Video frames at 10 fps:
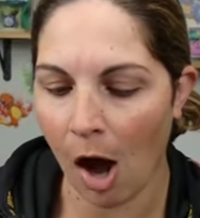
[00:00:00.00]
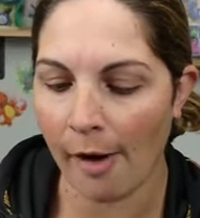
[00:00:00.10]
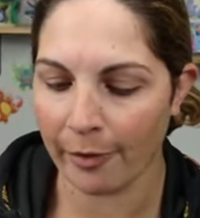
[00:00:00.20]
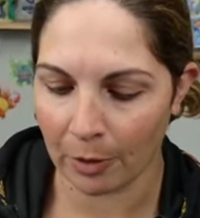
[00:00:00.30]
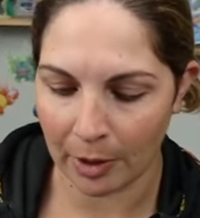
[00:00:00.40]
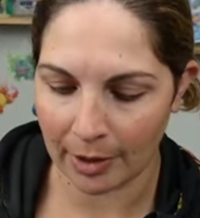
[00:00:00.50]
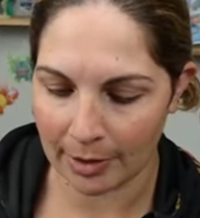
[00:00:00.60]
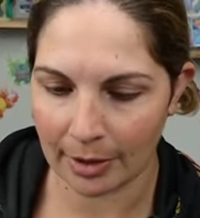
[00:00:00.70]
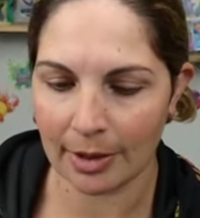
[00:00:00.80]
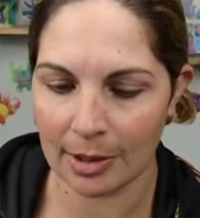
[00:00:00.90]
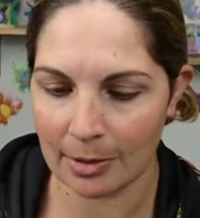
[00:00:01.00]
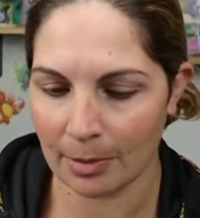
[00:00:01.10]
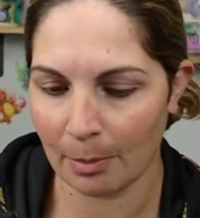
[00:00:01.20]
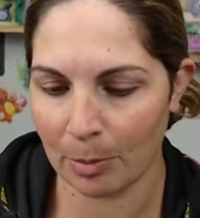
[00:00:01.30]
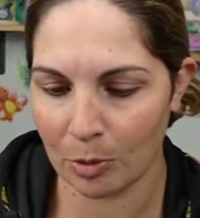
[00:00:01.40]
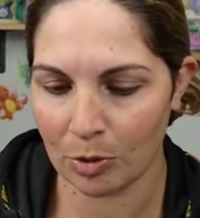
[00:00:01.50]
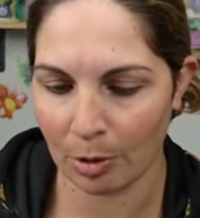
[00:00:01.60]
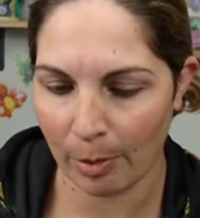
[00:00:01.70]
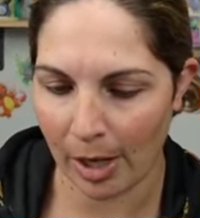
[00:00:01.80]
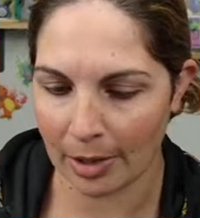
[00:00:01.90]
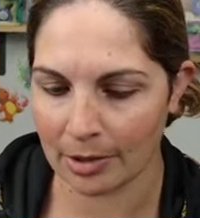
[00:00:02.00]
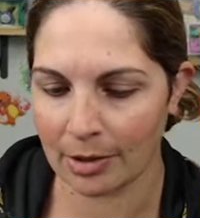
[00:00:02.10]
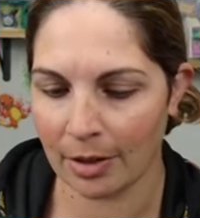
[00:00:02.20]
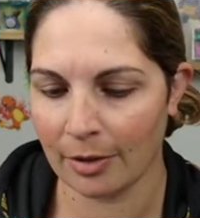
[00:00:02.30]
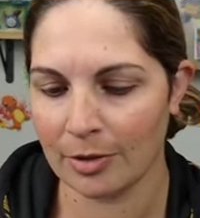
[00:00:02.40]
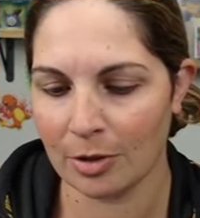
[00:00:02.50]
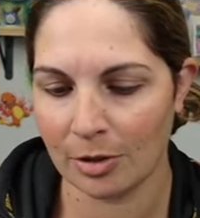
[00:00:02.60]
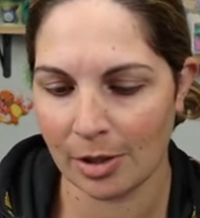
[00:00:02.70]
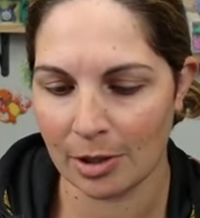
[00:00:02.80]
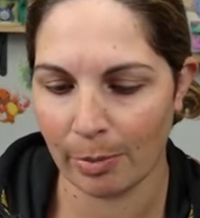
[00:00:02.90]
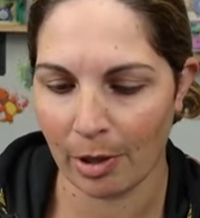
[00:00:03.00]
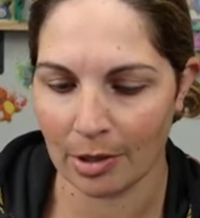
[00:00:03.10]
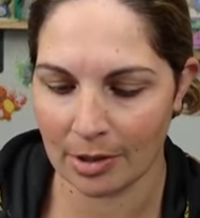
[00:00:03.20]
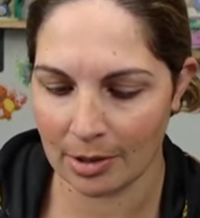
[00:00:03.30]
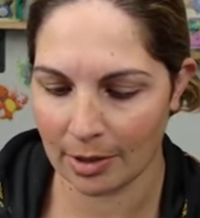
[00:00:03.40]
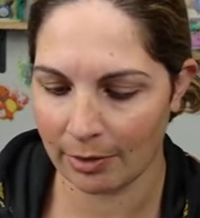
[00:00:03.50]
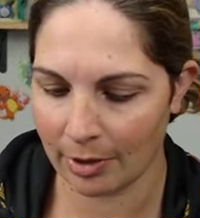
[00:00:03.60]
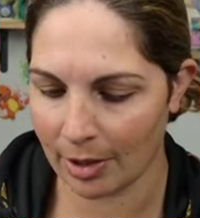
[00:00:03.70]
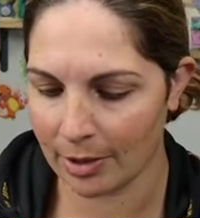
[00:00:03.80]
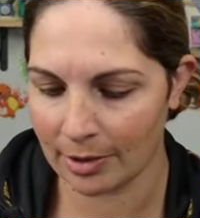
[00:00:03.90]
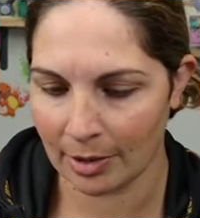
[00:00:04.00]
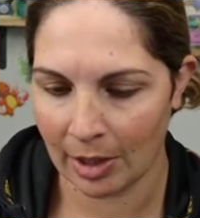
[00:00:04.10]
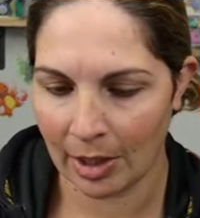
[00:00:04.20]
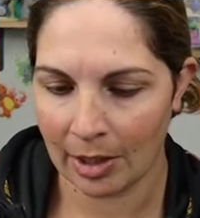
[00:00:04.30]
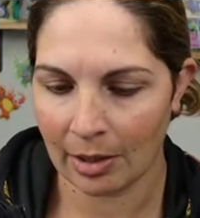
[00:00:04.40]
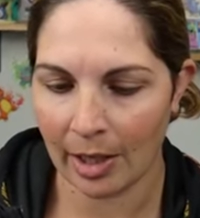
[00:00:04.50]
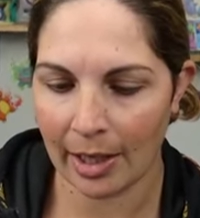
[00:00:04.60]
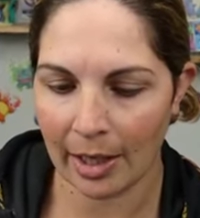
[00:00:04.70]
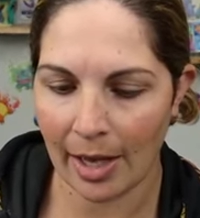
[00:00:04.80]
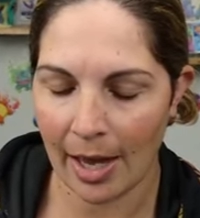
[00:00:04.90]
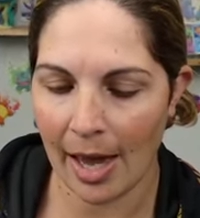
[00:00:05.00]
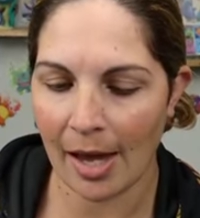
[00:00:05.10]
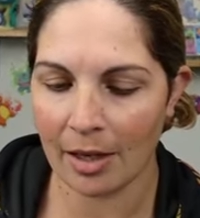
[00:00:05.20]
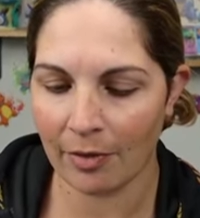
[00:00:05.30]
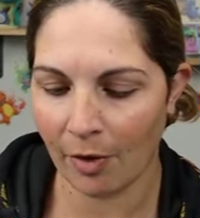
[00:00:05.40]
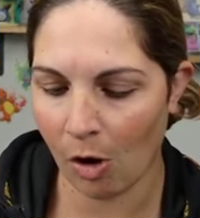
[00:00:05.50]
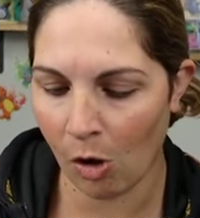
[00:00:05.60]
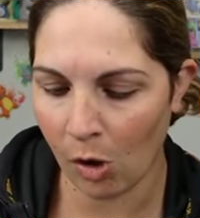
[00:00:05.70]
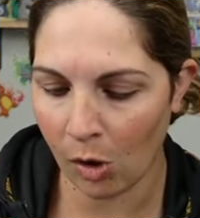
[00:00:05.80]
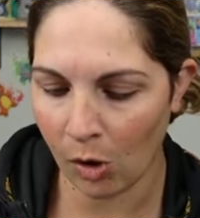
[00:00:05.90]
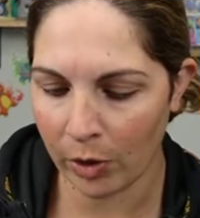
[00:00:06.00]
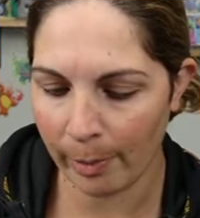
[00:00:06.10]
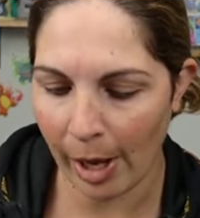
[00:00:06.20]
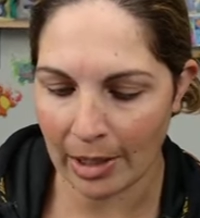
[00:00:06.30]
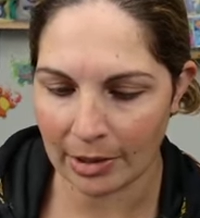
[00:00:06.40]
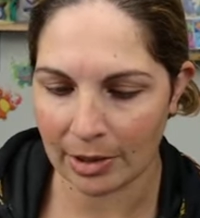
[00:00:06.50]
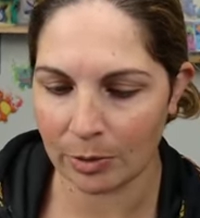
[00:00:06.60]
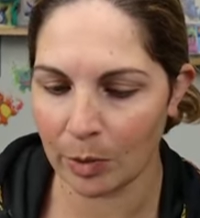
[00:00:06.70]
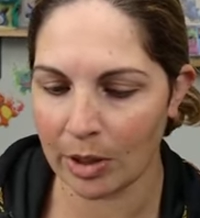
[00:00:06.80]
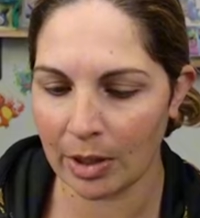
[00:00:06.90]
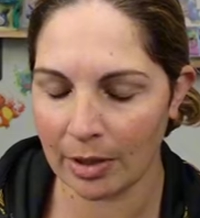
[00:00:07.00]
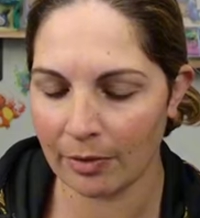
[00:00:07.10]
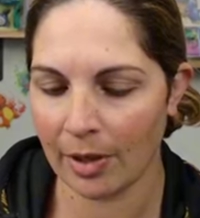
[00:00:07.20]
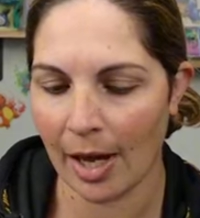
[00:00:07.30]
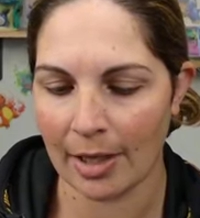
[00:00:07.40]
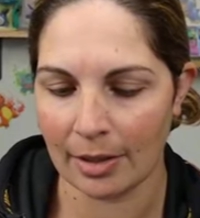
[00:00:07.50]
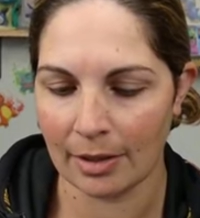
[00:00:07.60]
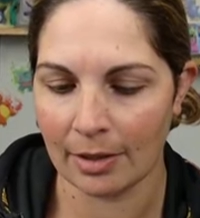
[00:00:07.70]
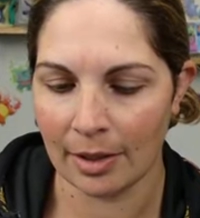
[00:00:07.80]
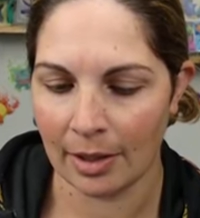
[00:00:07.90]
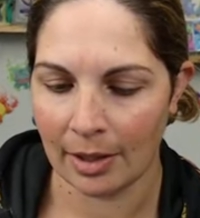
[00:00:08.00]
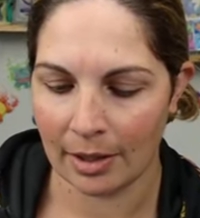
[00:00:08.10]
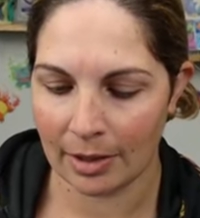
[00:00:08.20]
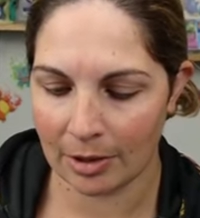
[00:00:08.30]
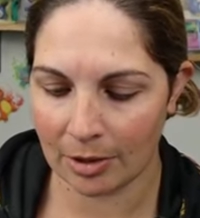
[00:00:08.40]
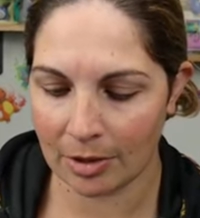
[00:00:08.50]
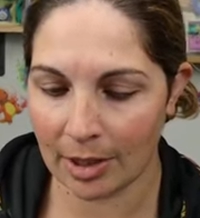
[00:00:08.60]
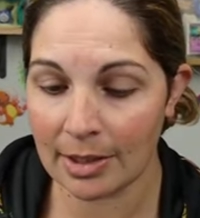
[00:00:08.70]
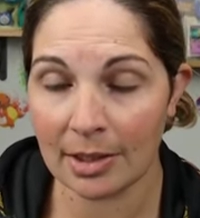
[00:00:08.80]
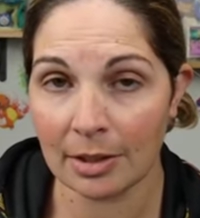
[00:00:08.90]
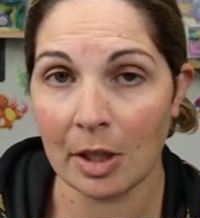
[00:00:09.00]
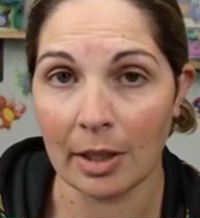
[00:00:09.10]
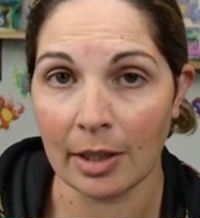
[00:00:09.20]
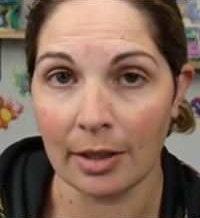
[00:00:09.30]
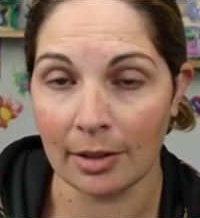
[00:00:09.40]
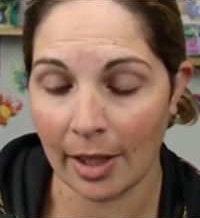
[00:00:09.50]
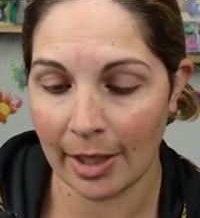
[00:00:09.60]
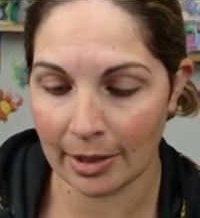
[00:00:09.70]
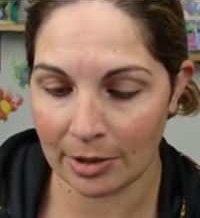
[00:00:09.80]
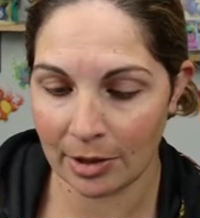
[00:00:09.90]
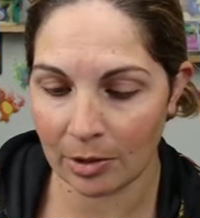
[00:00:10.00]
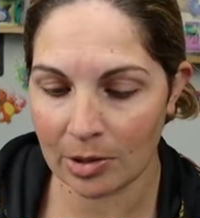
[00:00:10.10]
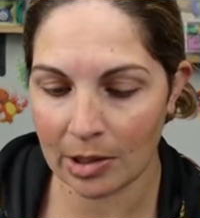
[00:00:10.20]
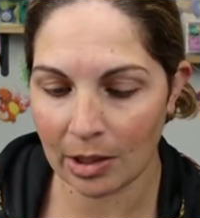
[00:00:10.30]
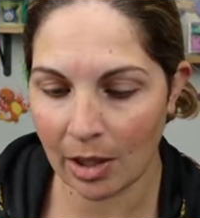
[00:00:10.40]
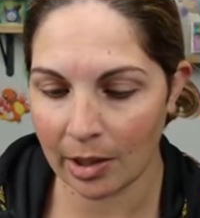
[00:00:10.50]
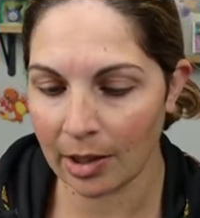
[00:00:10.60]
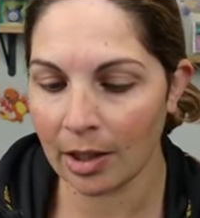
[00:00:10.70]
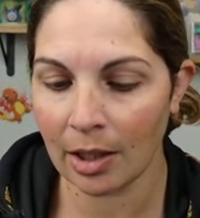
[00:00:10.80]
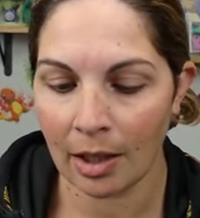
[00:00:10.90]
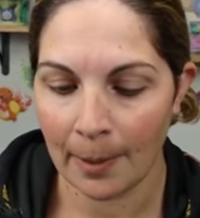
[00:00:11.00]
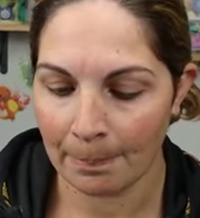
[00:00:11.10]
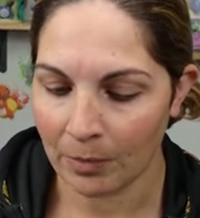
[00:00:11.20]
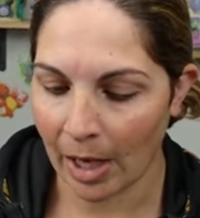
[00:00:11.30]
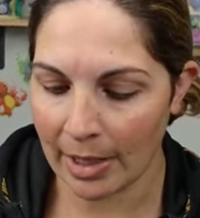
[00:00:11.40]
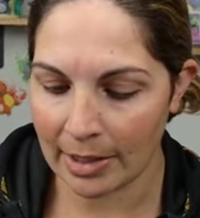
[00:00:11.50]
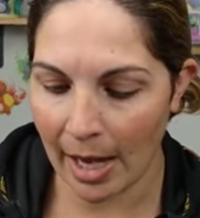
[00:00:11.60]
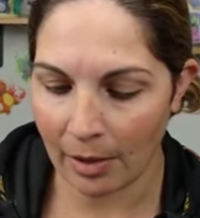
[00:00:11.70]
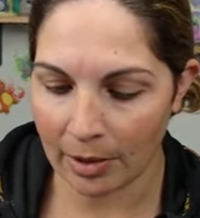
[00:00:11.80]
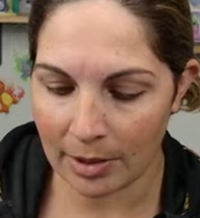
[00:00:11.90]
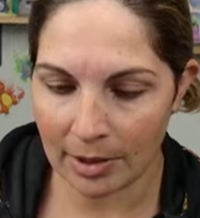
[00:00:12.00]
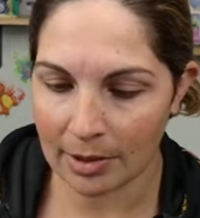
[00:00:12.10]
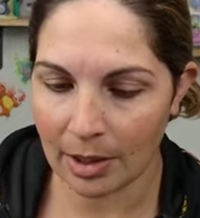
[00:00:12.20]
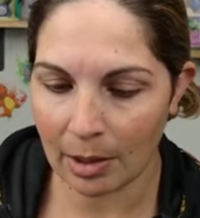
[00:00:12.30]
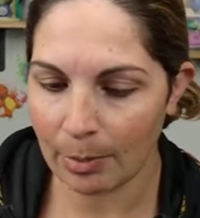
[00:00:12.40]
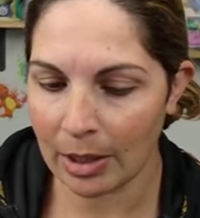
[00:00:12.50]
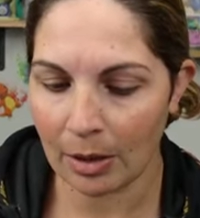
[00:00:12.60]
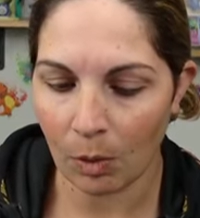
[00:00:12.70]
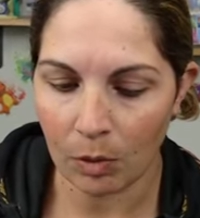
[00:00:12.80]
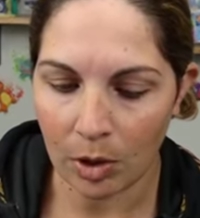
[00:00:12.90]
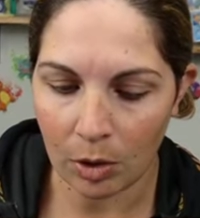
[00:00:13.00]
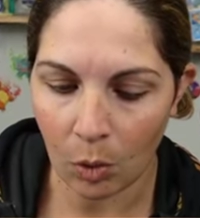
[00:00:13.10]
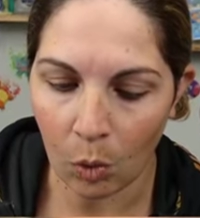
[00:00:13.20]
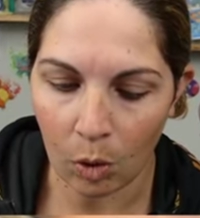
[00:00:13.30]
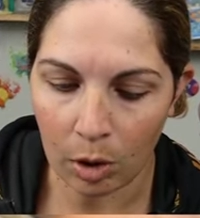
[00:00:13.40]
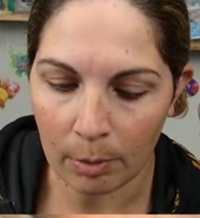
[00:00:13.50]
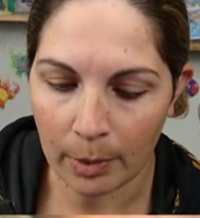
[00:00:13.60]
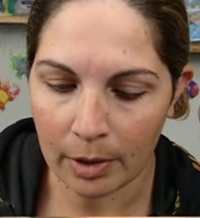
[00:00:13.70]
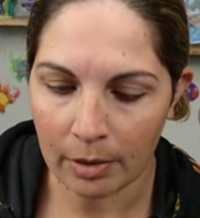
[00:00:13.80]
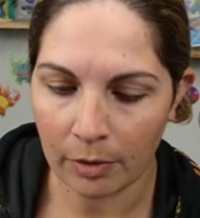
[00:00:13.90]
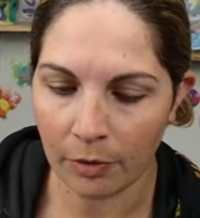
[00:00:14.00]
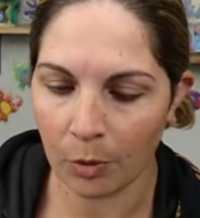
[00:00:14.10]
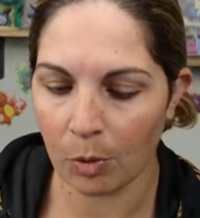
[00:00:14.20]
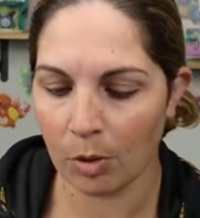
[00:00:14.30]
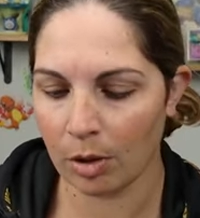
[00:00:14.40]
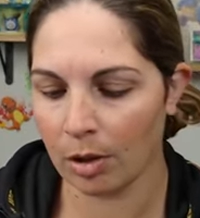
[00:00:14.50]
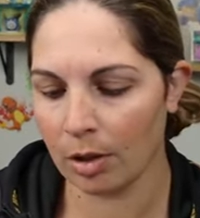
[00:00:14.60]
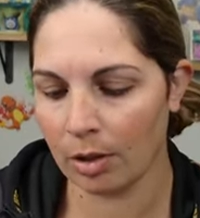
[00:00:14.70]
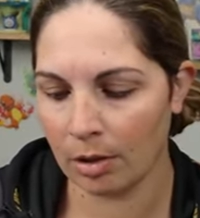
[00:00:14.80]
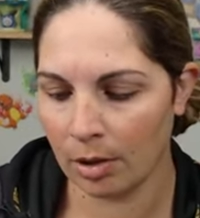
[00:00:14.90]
offerings that this booster box of Surging Sparks has given us. Like, out of all the boxes we could have gotten, this is lucky. Like, seriously lucky. I doubt this is going to be the the norm for